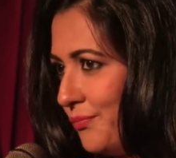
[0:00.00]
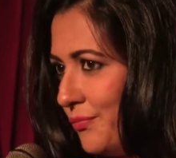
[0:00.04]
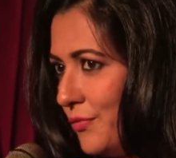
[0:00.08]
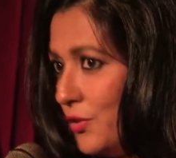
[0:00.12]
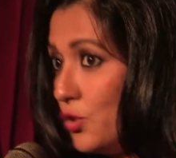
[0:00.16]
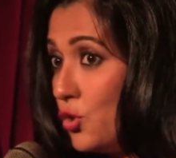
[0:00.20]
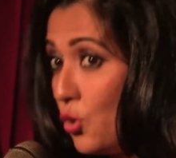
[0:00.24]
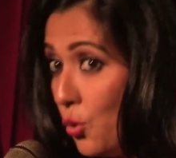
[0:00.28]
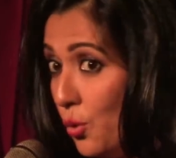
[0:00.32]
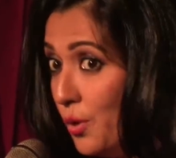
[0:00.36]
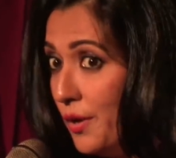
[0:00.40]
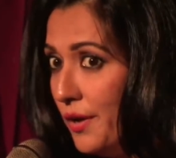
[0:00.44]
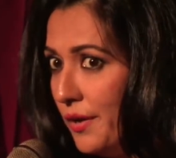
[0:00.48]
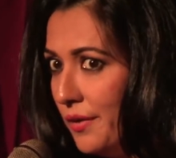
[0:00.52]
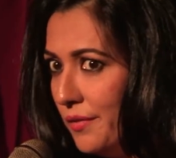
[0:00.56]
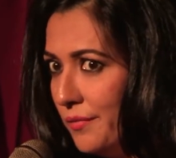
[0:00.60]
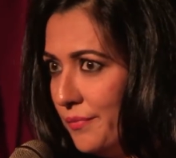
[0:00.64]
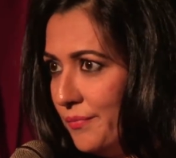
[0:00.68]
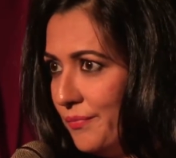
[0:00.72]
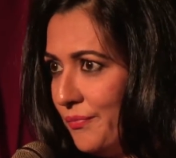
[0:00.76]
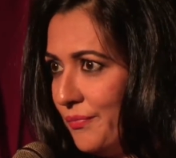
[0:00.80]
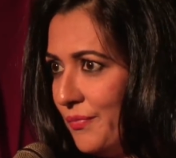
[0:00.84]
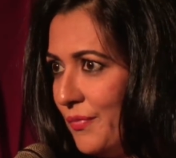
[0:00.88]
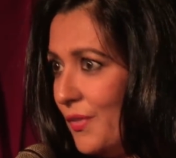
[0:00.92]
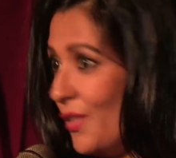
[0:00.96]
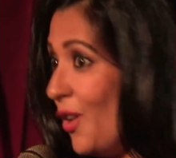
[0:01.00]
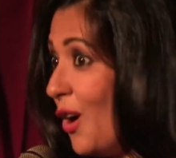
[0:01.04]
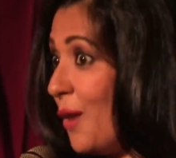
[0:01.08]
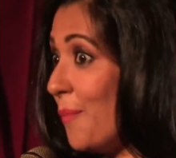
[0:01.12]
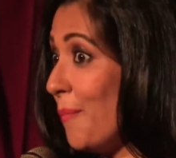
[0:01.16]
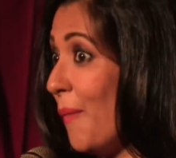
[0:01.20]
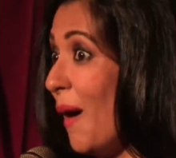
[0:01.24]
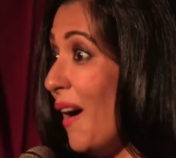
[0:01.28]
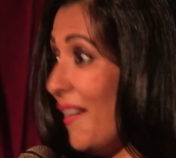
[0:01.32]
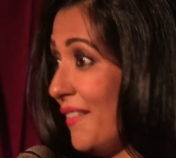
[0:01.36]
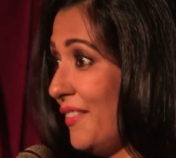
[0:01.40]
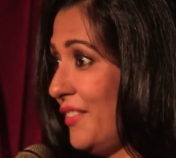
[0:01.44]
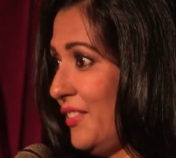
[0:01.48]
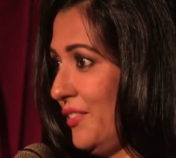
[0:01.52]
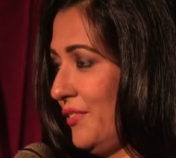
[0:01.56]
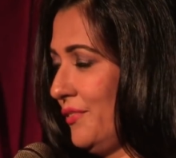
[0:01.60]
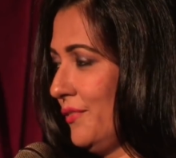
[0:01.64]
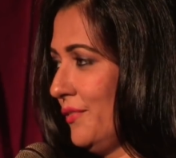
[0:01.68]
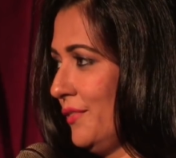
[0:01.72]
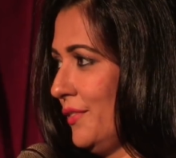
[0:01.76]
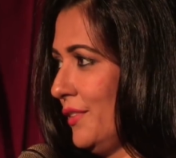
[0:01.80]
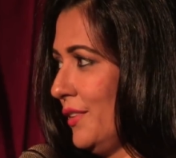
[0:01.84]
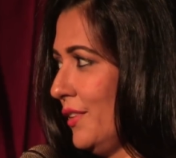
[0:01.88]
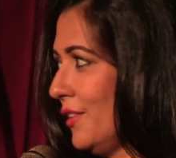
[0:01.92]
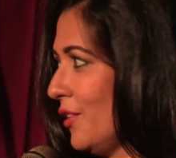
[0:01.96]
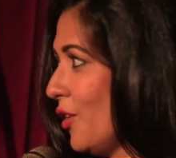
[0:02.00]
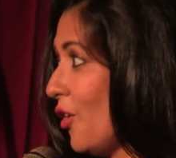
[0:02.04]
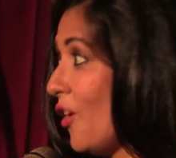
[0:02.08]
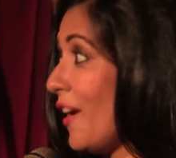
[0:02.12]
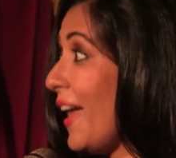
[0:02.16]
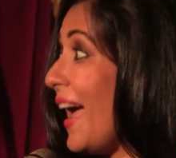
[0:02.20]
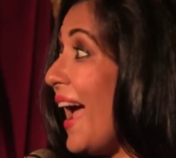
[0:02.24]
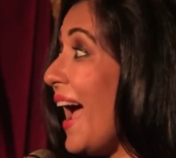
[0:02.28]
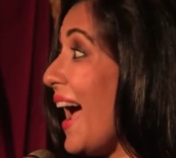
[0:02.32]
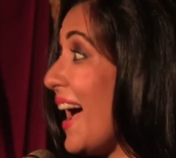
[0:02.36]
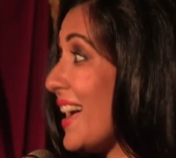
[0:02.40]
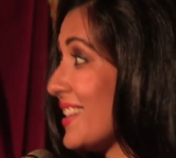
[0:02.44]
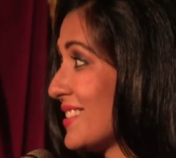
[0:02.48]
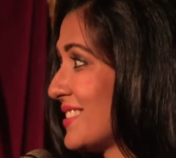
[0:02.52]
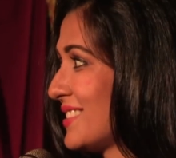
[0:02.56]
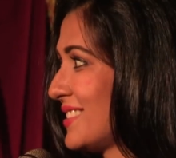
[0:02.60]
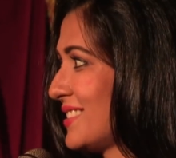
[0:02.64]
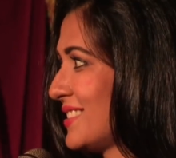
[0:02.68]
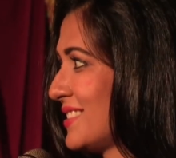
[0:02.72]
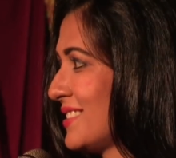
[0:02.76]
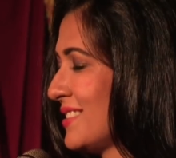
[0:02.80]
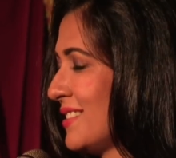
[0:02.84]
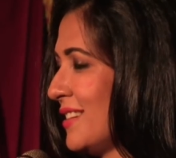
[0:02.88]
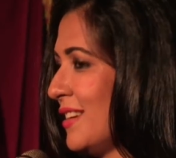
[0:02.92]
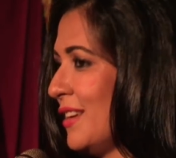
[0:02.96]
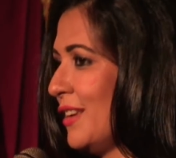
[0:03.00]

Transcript: Shoulder. Not butt. Not ass.